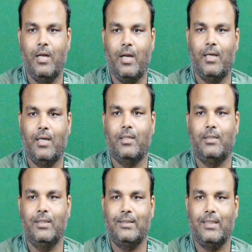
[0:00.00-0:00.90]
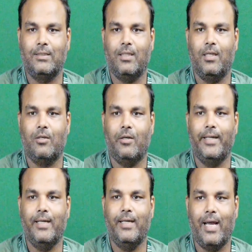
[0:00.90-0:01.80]
and this session
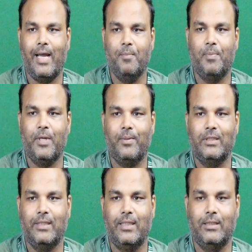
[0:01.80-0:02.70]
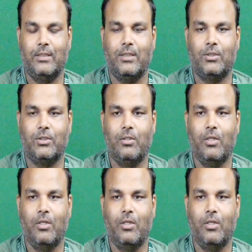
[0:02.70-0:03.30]
contain high frequency registers.